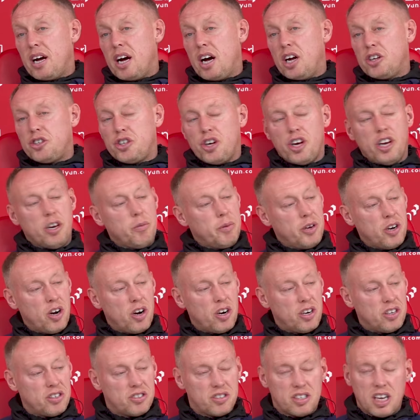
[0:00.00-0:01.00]
our journey. We're
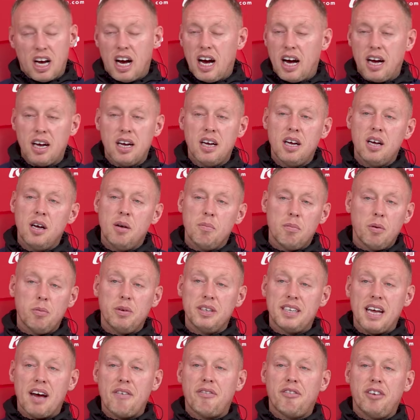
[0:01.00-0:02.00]
not at the start, but
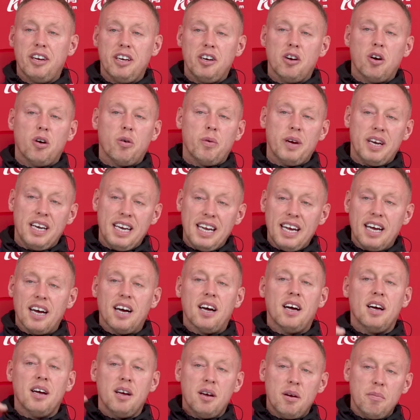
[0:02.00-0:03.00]
we're definitely nowhere
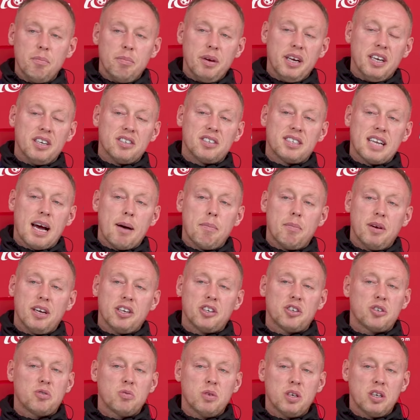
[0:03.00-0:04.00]
near being
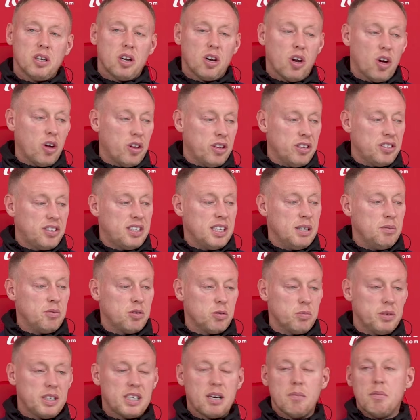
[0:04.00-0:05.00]
established. With a lot of these teams
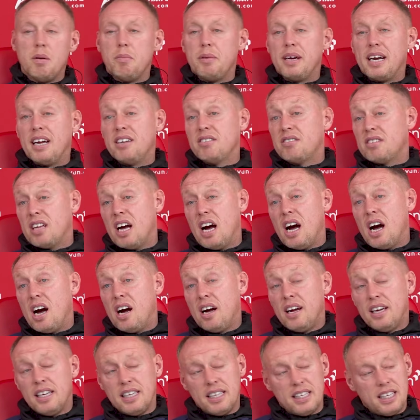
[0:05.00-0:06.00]
that we come up against
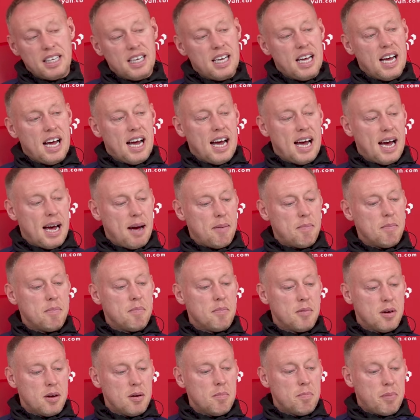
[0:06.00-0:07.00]
are,
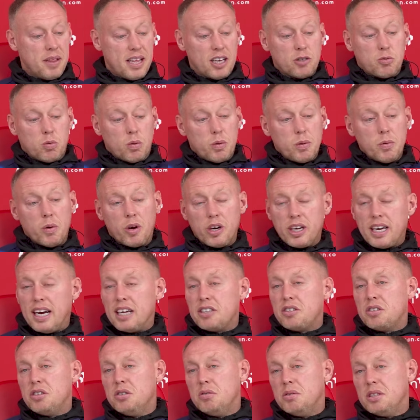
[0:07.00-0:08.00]
um, but that's what we want to
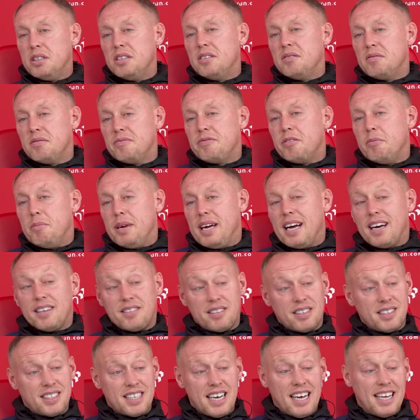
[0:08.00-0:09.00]
get to. And for me,
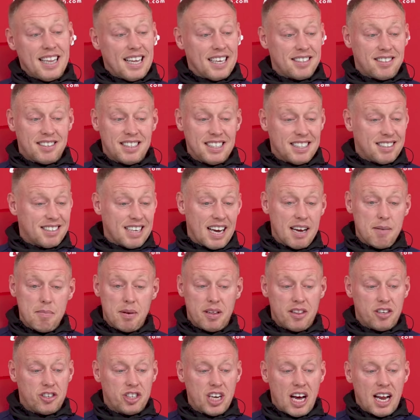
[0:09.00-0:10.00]
as I say, that's the exciting
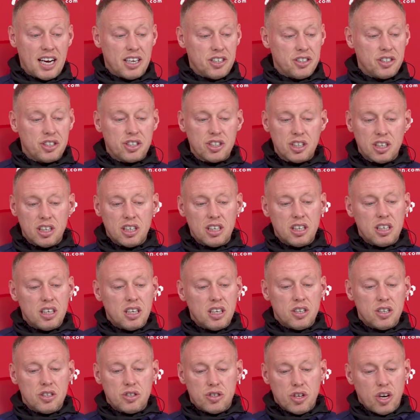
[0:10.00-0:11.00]
bit, the challenge.
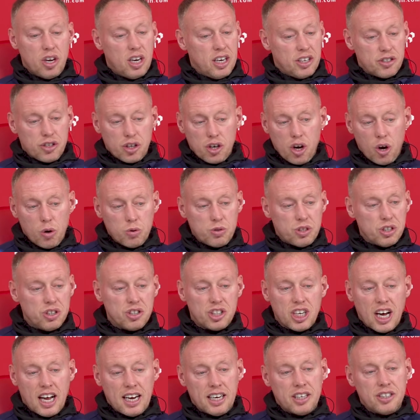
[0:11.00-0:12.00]
Certainly, as a
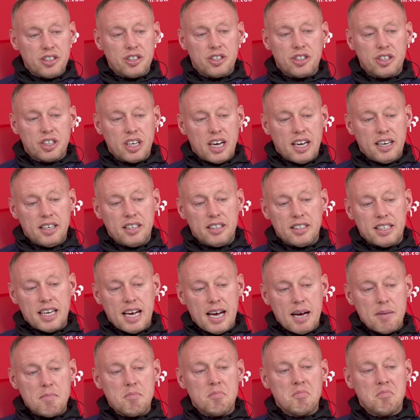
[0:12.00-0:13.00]
coaching challenge, and
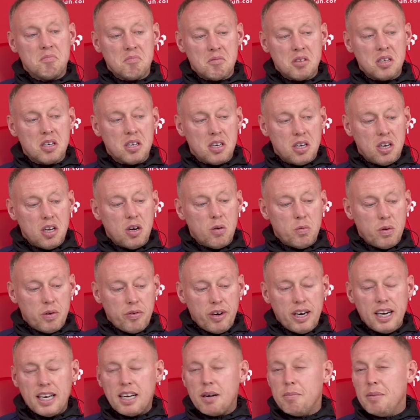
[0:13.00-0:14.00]
um, you know we're
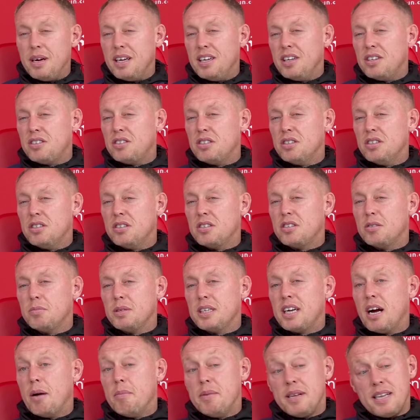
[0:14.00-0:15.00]
really committed to to
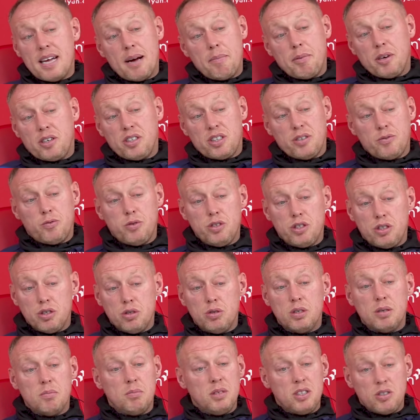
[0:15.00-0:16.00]
becoming that because if we
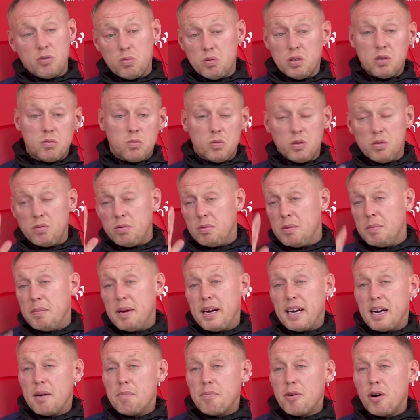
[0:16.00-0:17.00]
do, it means we we'll be
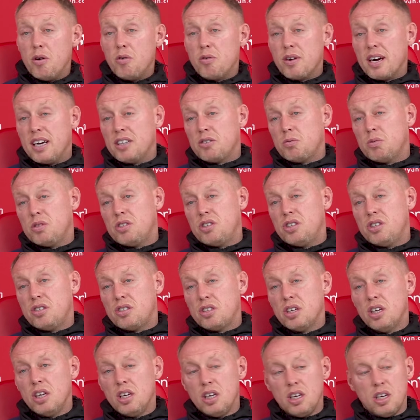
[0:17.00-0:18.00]
making progress, which
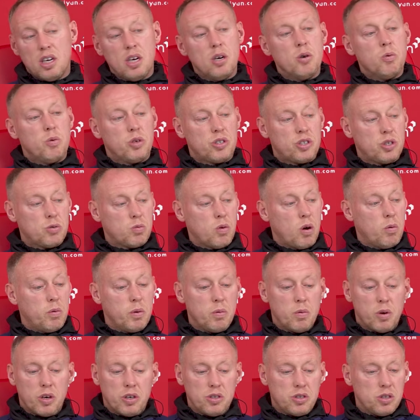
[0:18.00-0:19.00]
is which is what
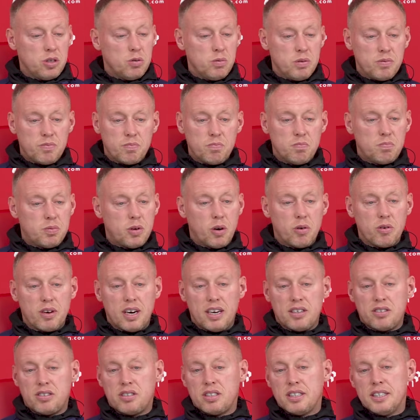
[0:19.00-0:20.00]
we want to do. We've
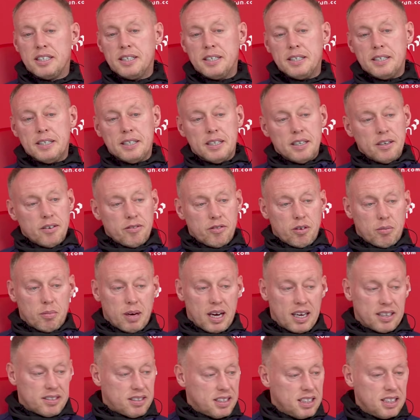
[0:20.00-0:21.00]
progressed from
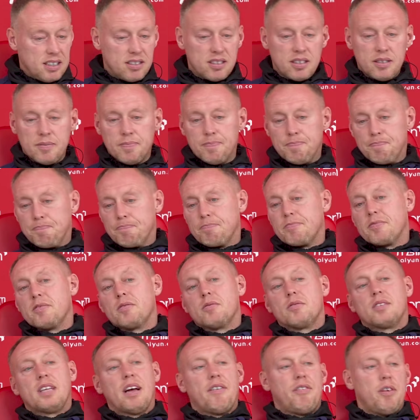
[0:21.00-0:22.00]
last season,
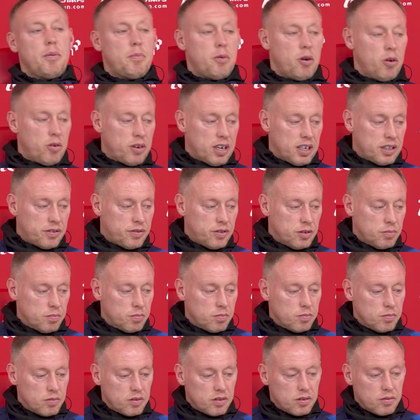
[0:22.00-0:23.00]
definitely progressed
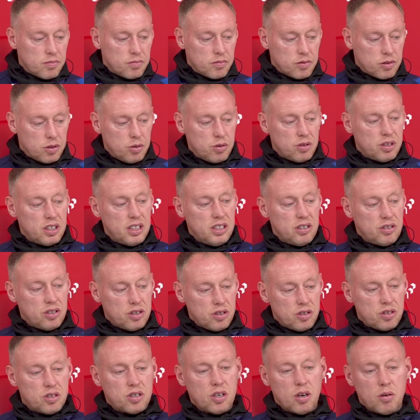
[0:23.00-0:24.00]
from two
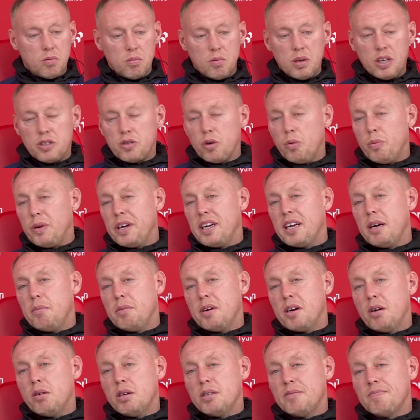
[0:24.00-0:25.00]
seasons. So let's hope we can
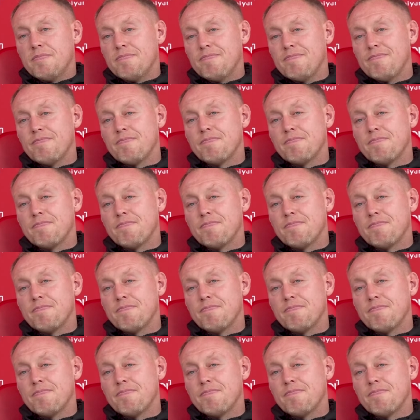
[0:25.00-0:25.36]
keep it going.